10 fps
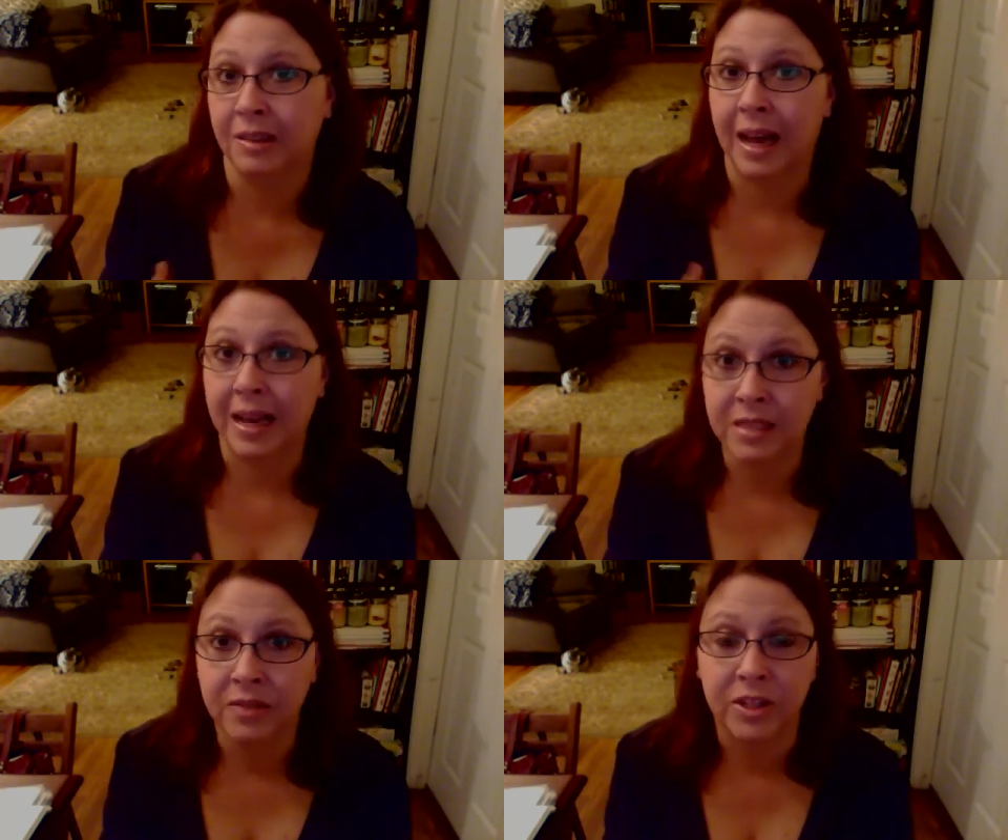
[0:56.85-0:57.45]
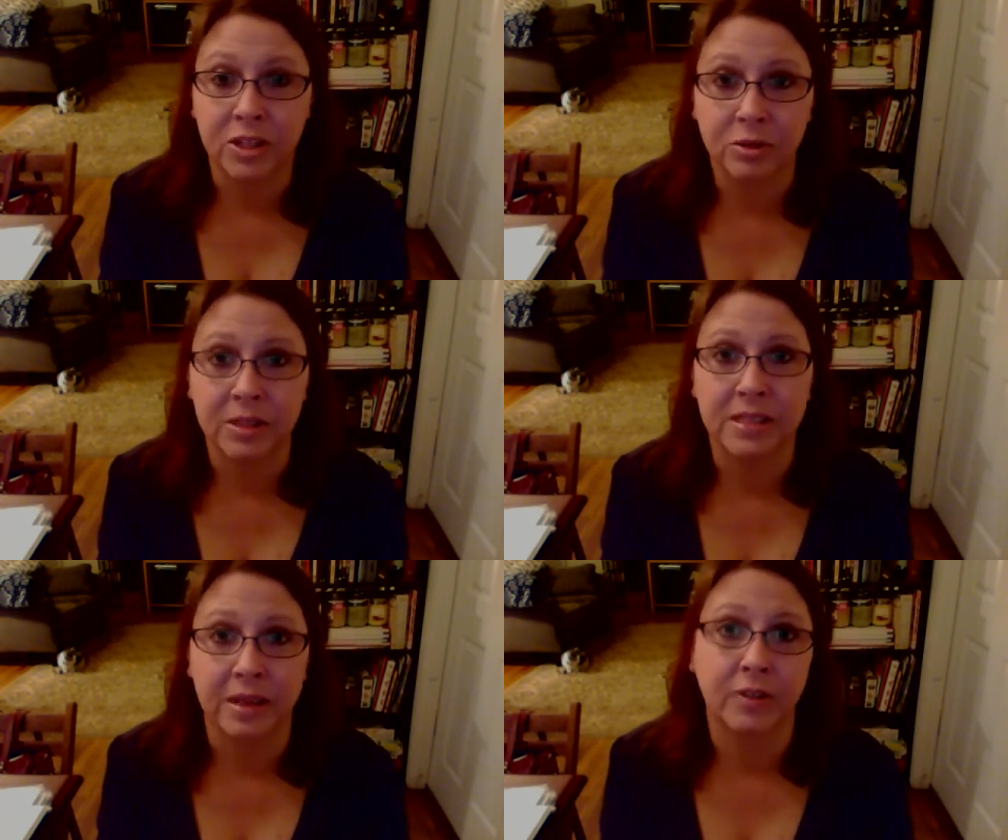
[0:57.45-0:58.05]
Lots of
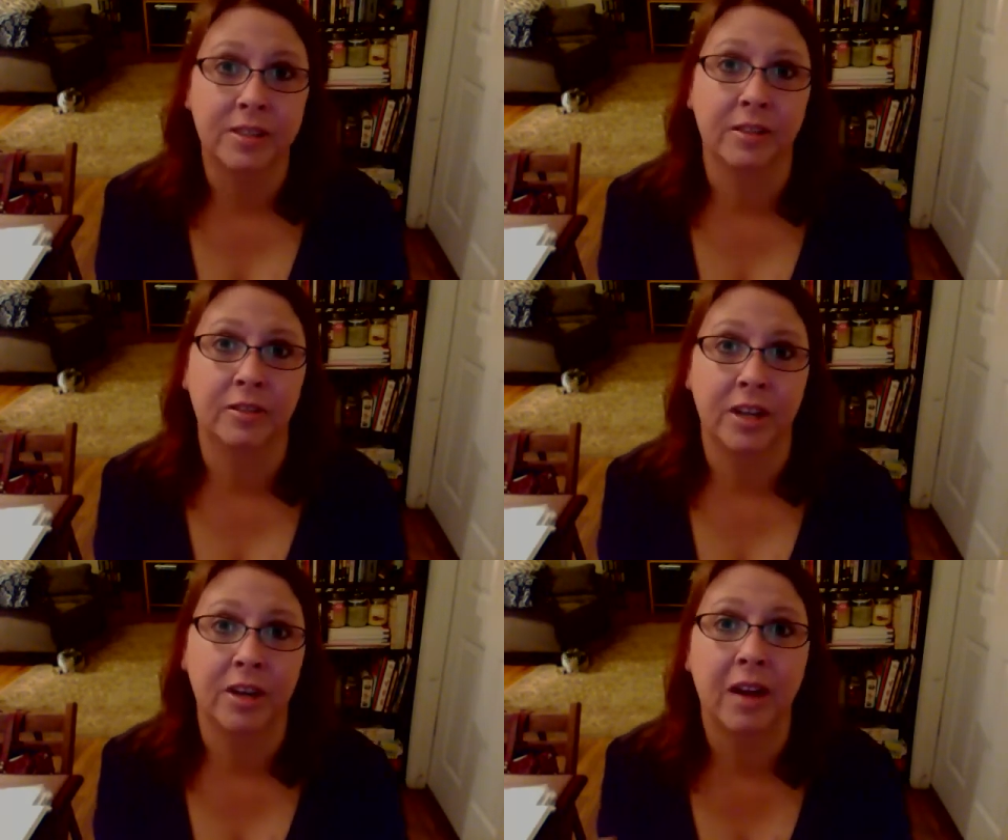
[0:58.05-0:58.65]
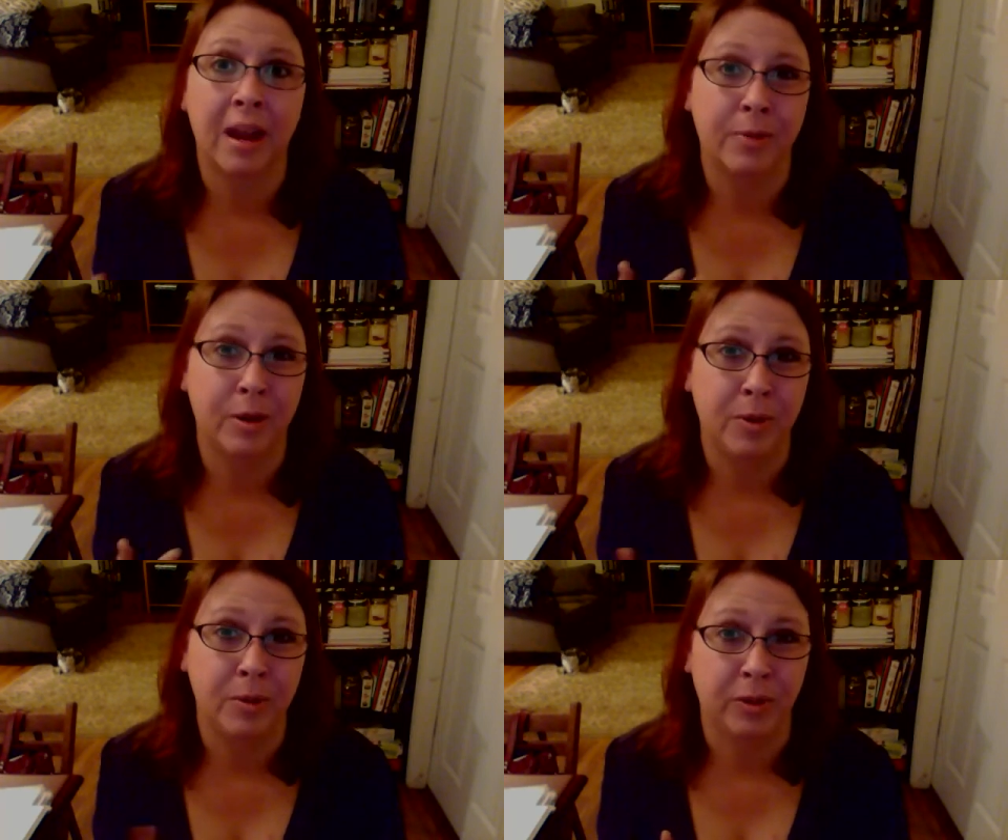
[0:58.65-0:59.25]
injuries every single year happen
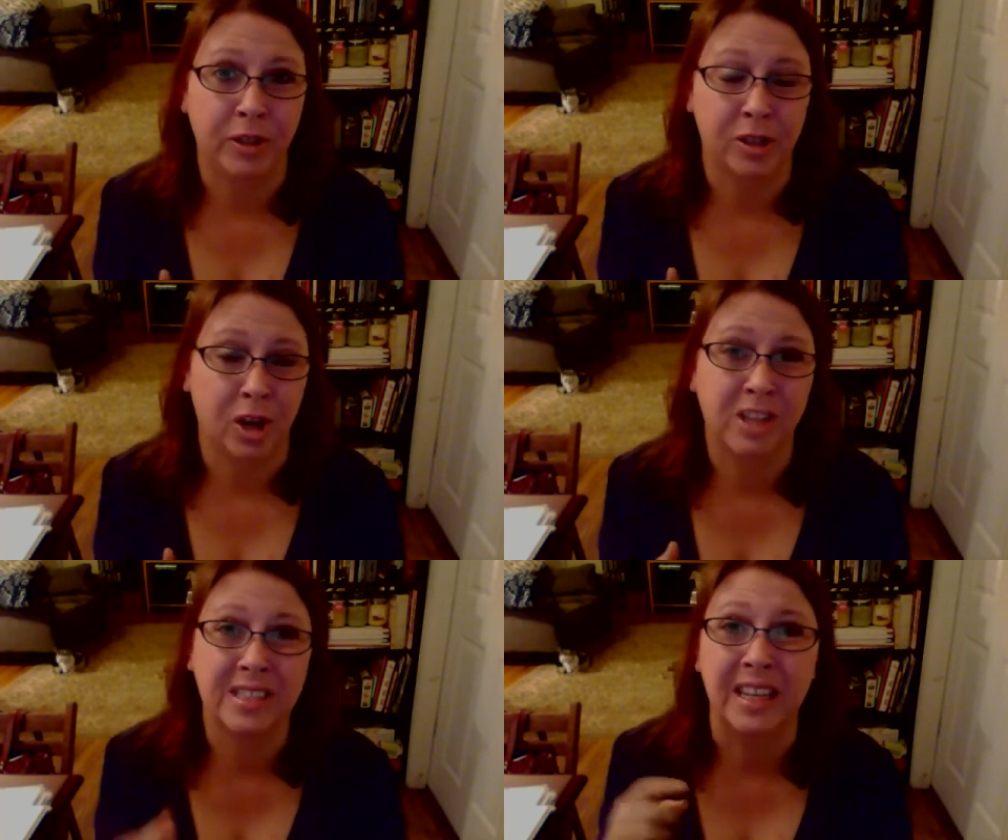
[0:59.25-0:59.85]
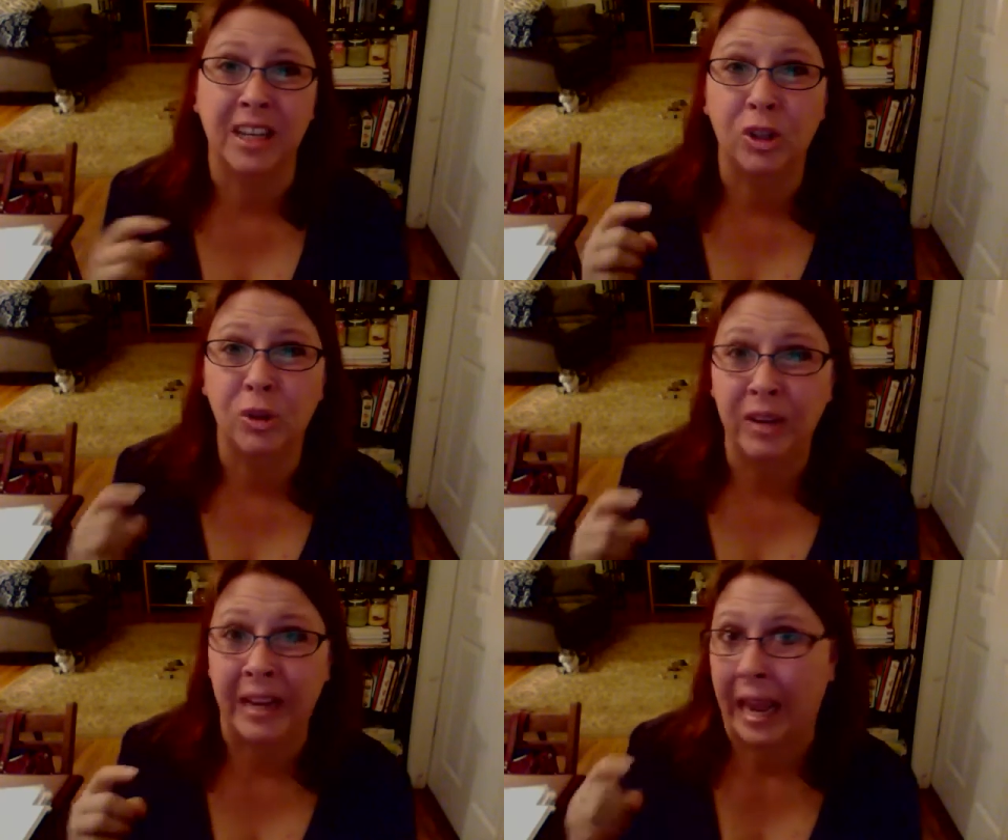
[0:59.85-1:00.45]
to people and dogs,
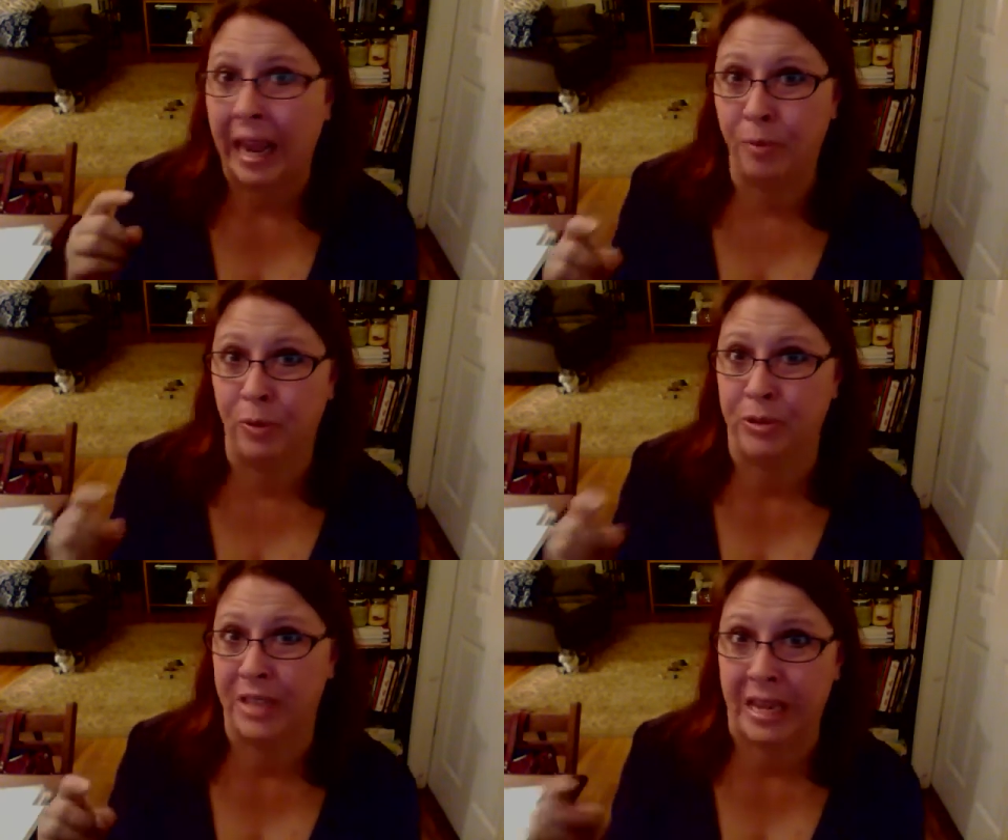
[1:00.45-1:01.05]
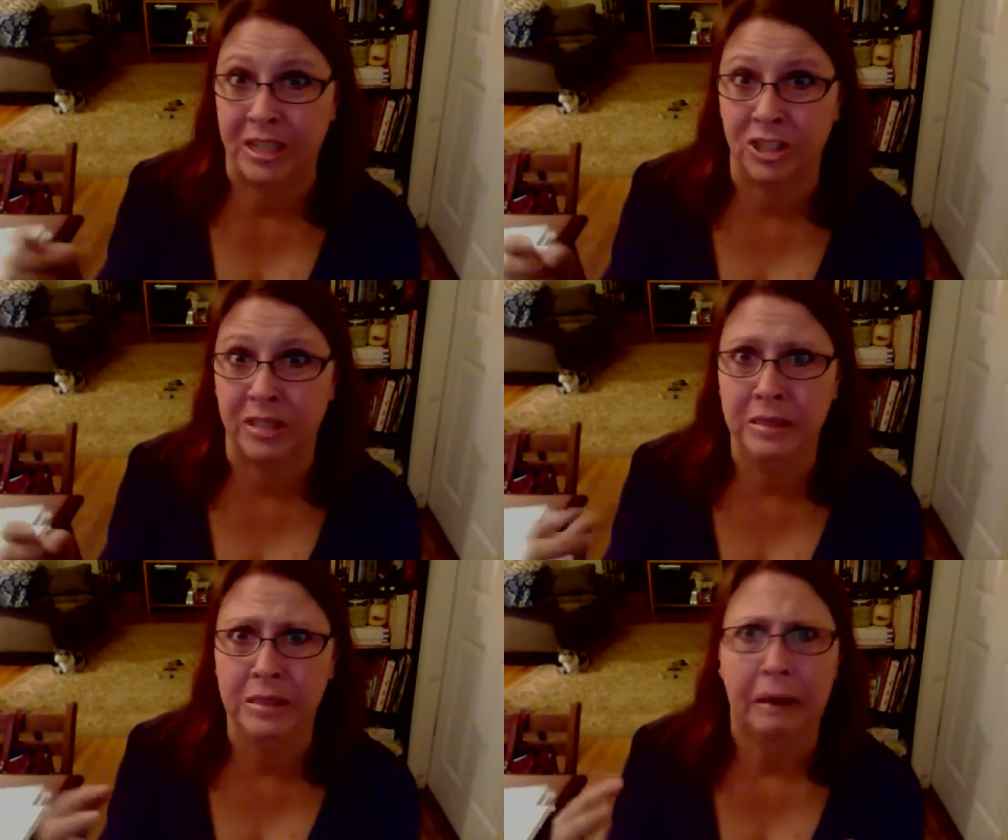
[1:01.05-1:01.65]
including
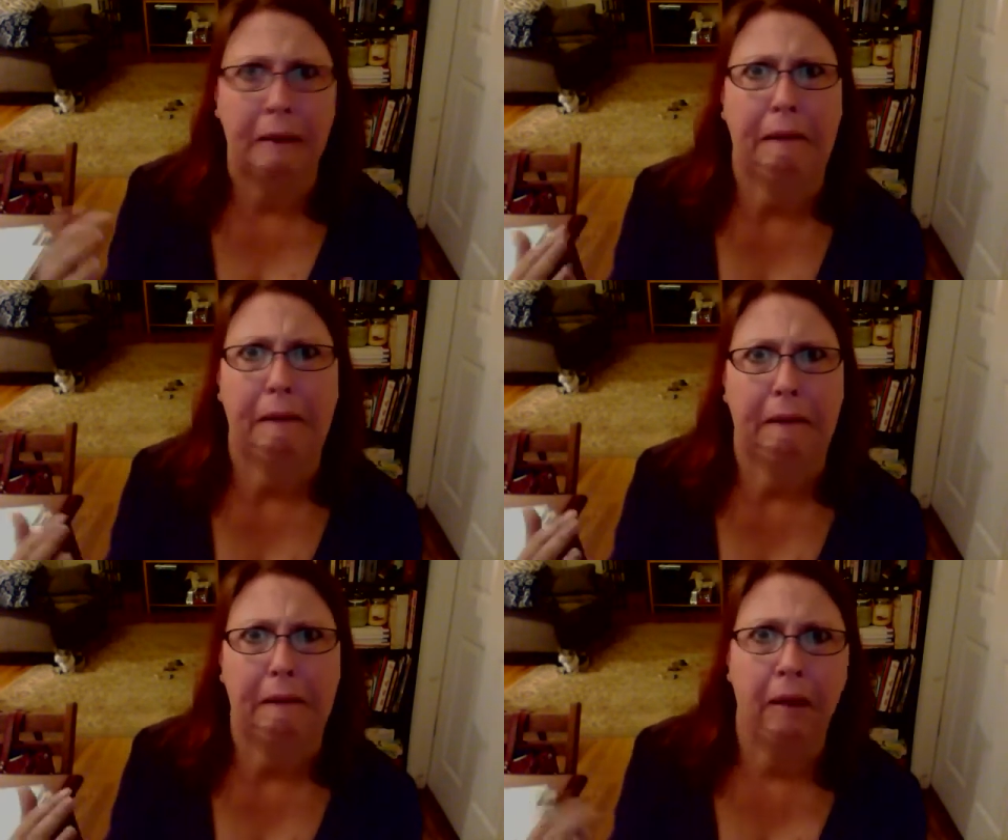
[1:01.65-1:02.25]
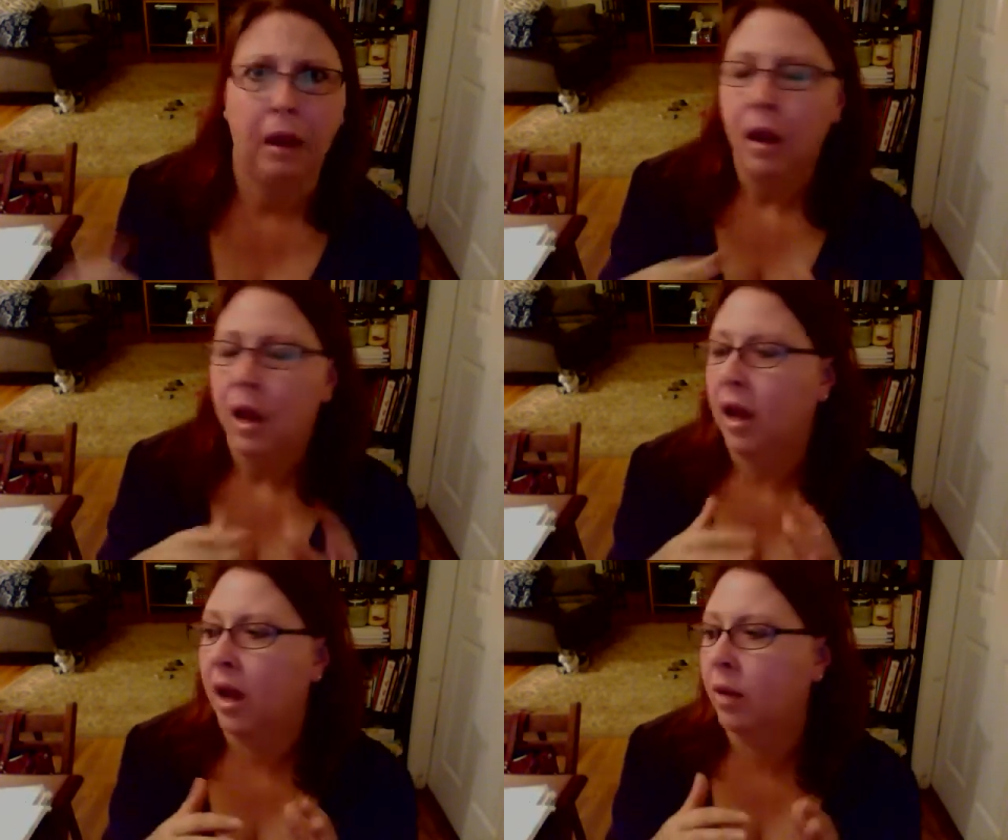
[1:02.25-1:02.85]
amputations.
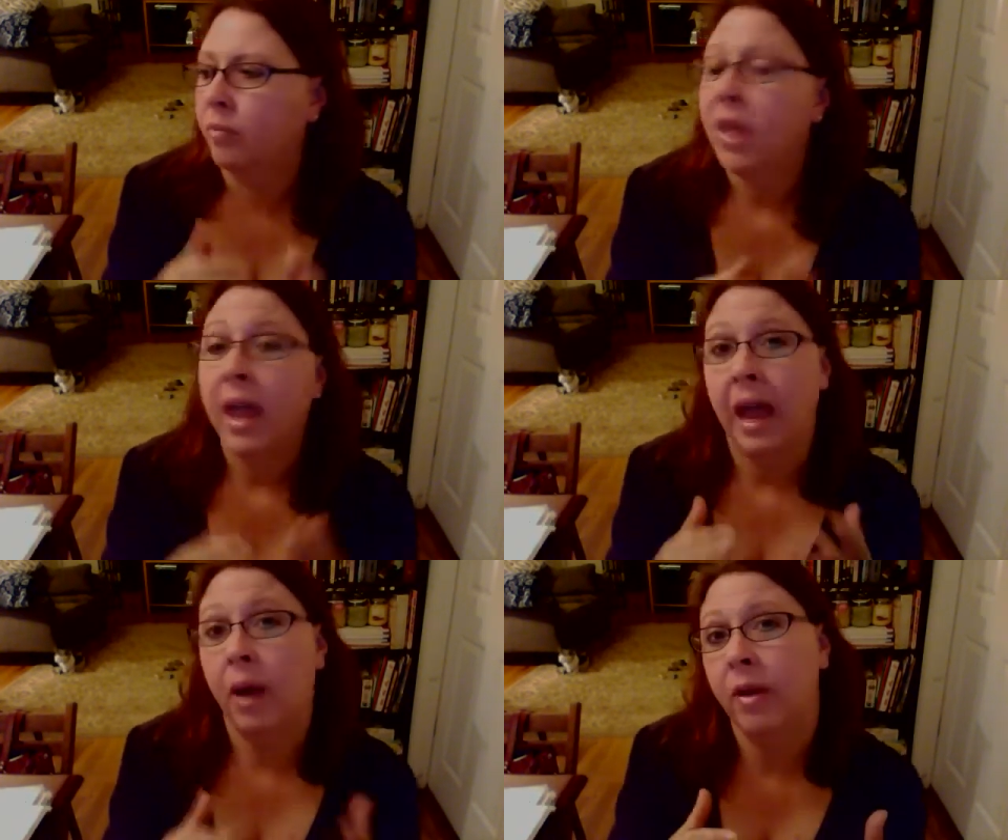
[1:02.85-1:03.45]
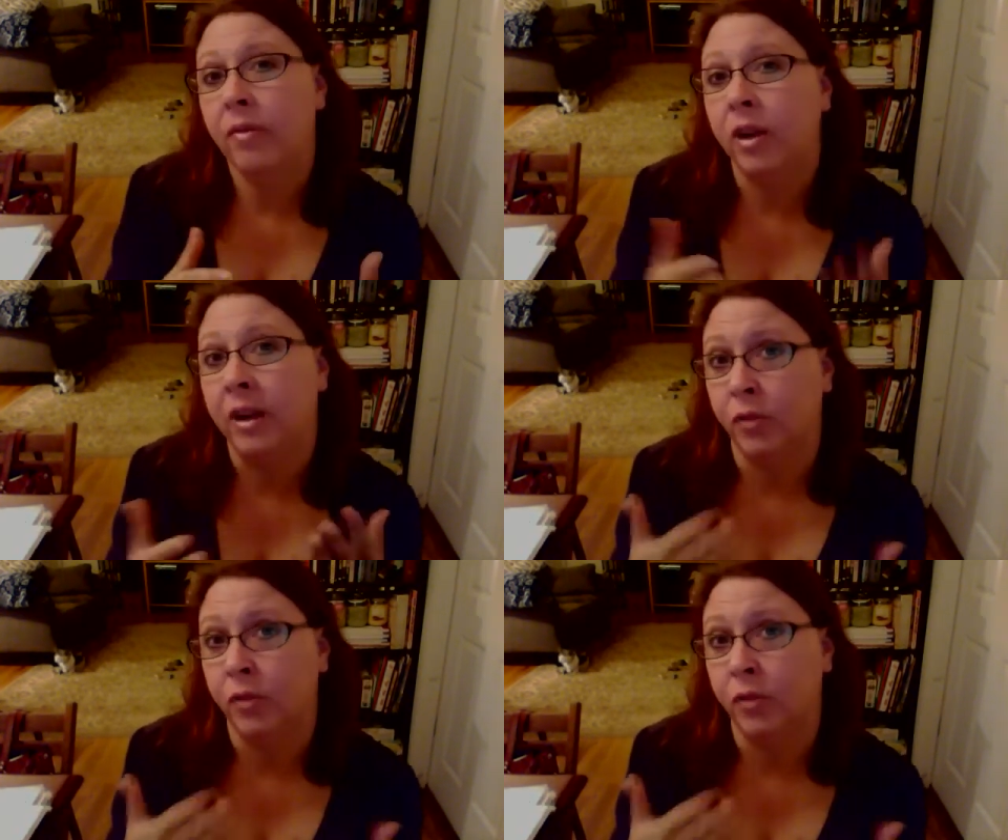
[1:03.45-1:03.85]
However, if